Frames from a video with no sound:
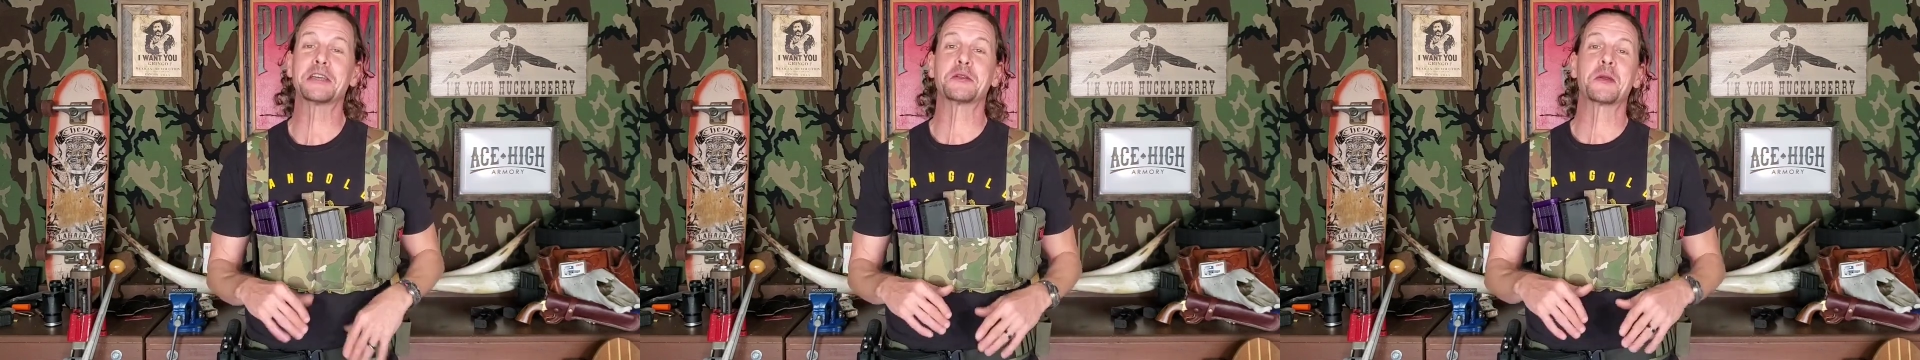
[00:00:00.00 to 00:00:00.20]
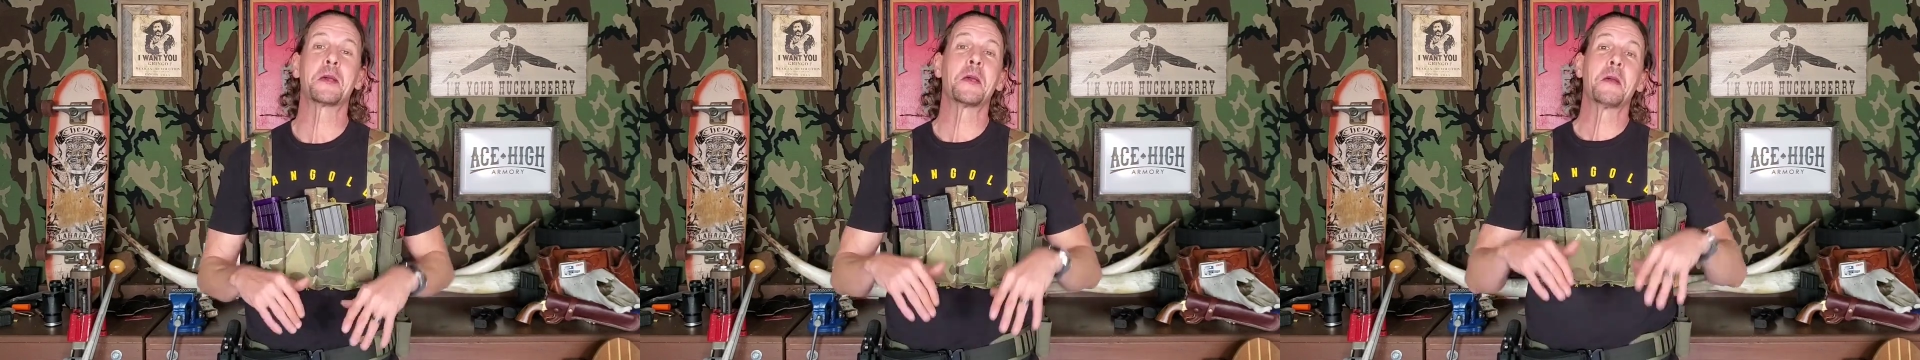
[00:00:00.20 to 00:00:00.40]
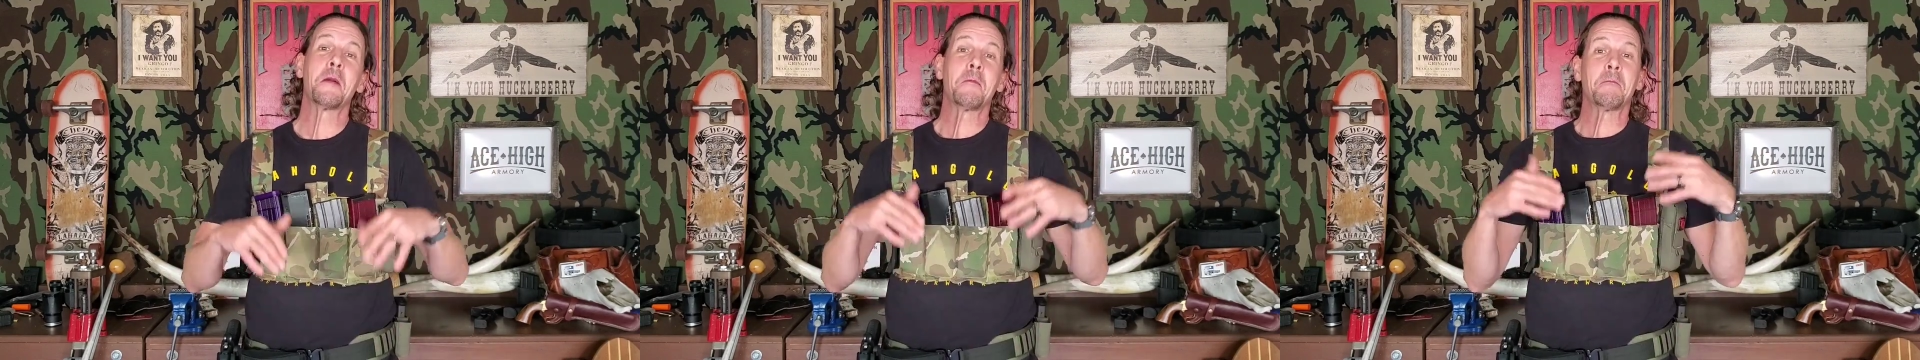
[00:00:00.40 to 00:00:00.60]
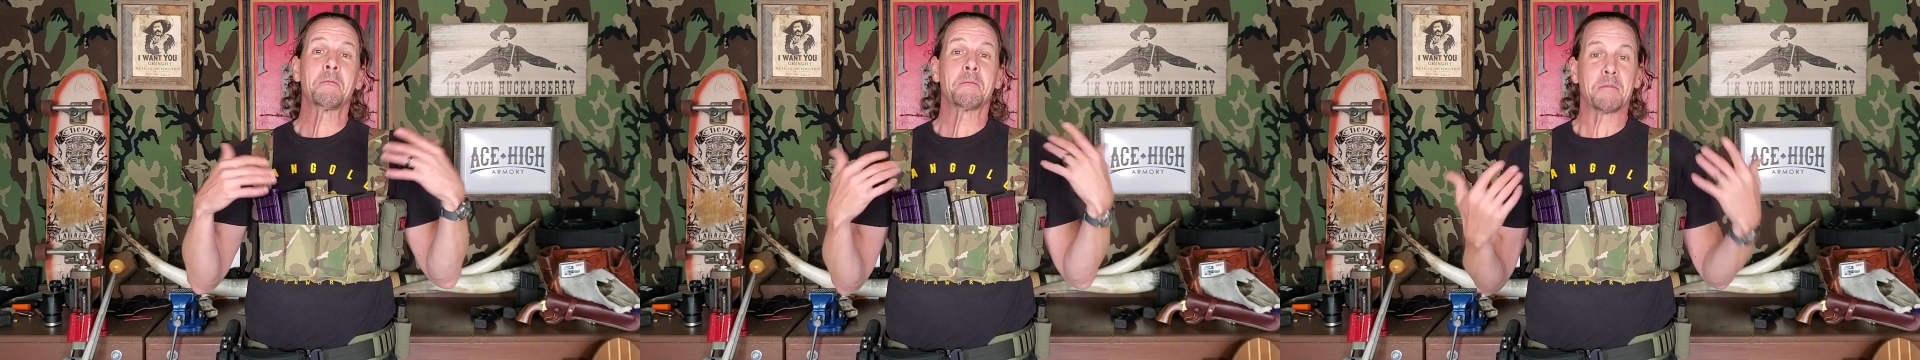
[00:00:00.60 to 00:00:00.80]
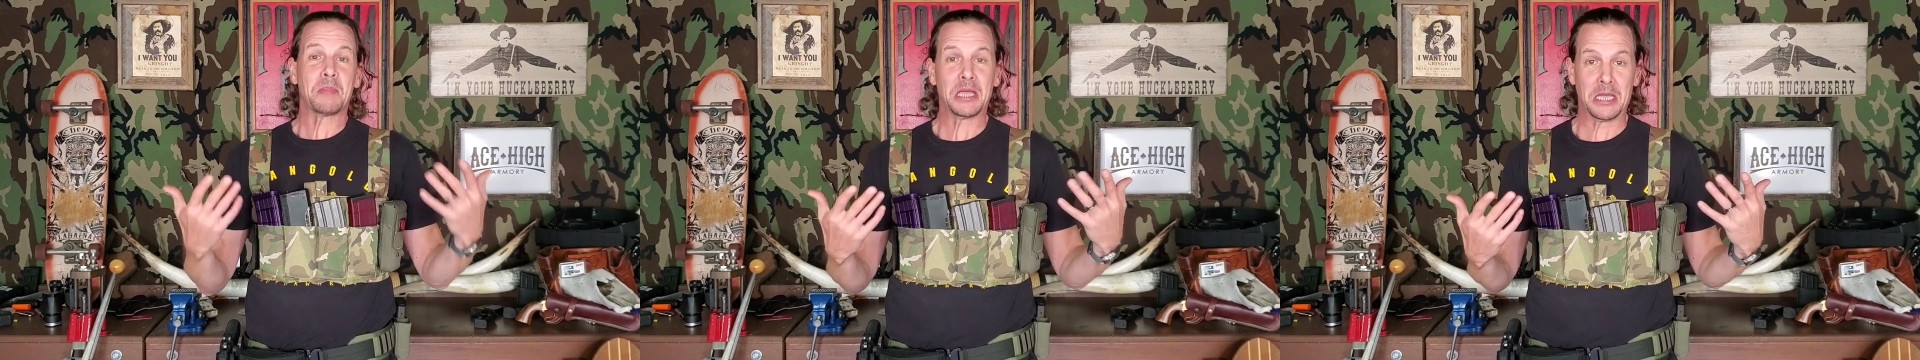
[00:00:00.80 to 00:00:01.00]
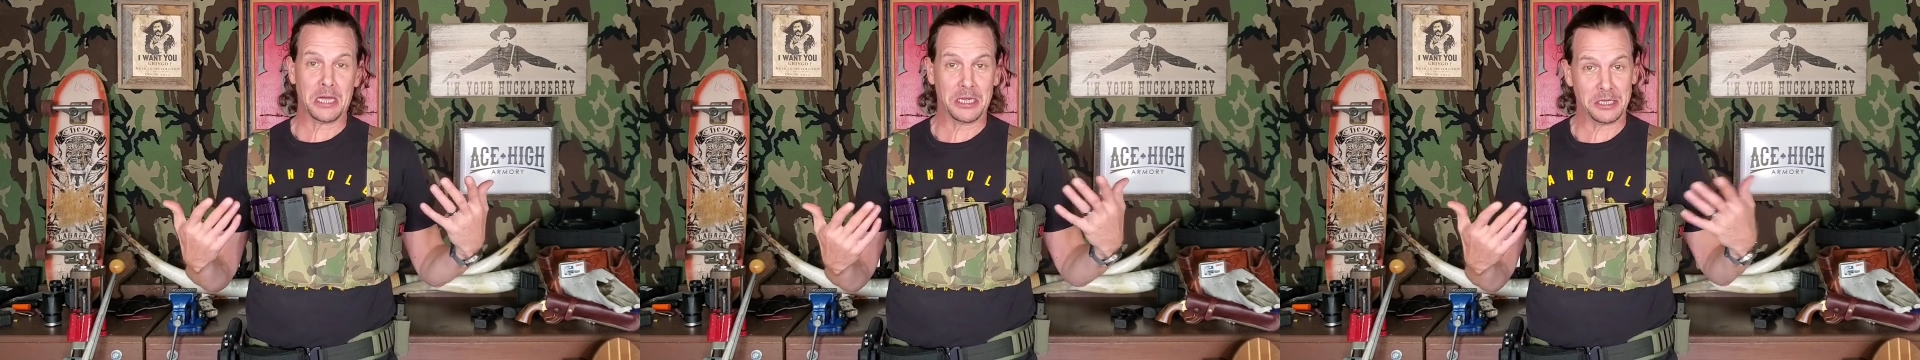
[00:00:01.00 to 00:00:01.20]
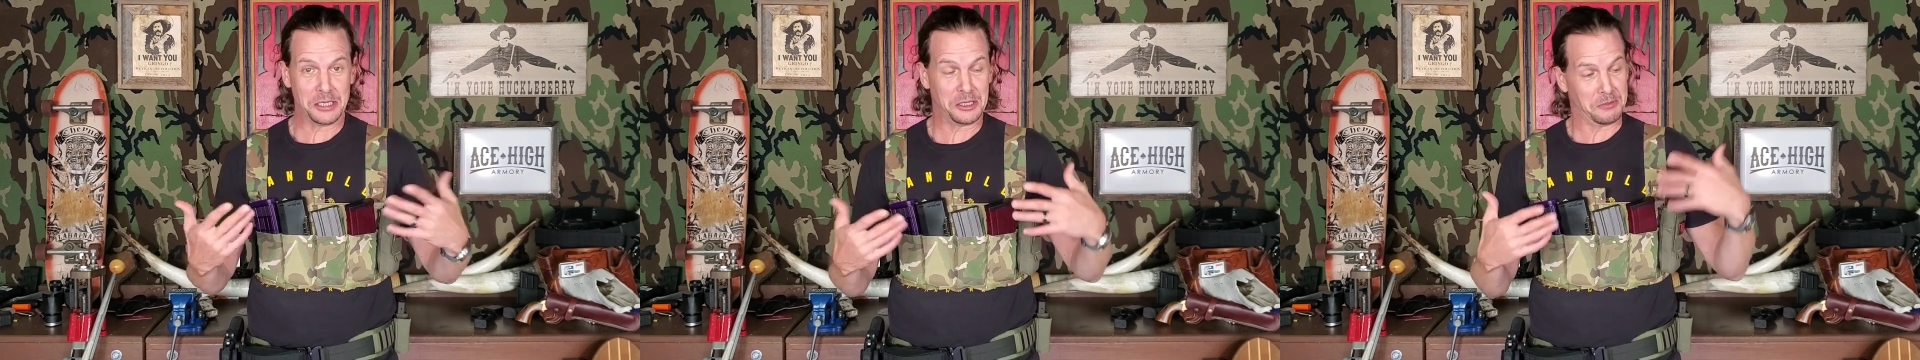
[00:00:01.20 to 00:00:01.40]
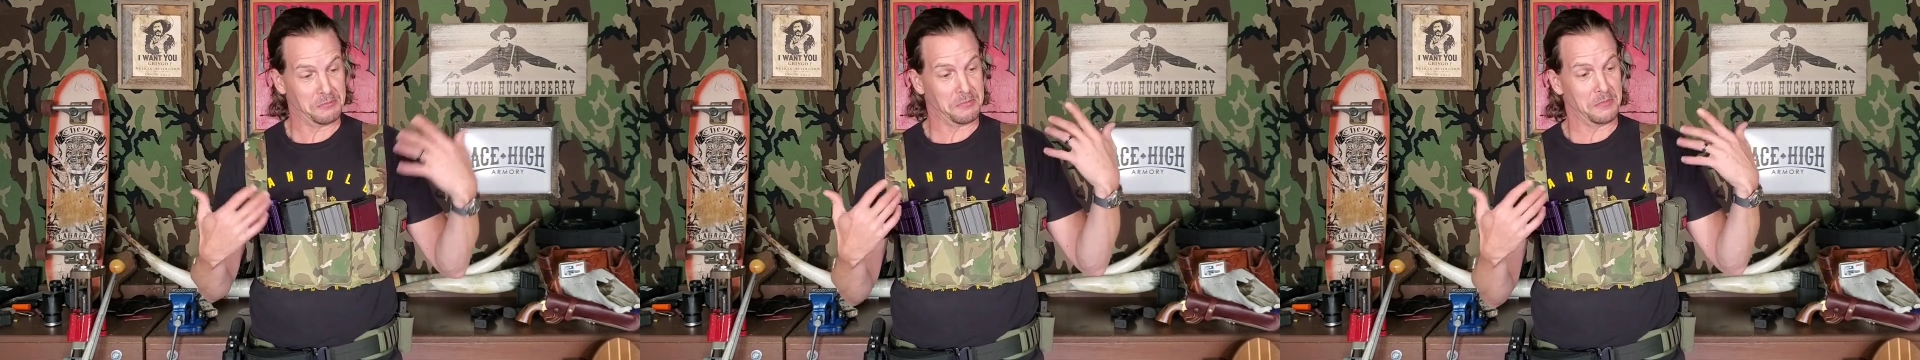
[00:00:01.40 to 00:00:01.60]
it
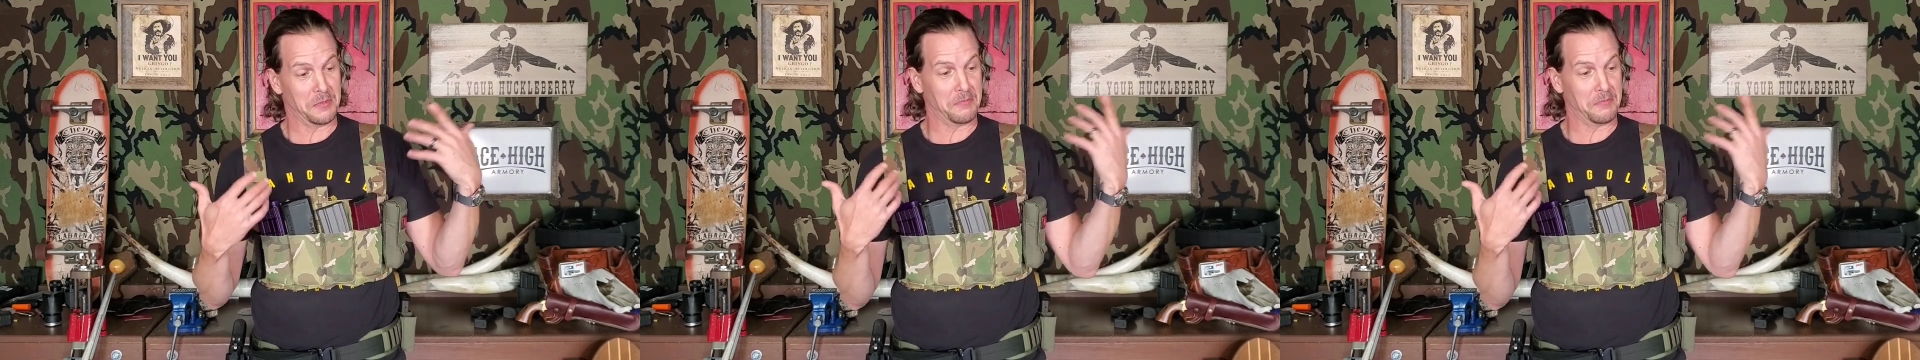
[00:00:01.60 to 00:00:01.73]
because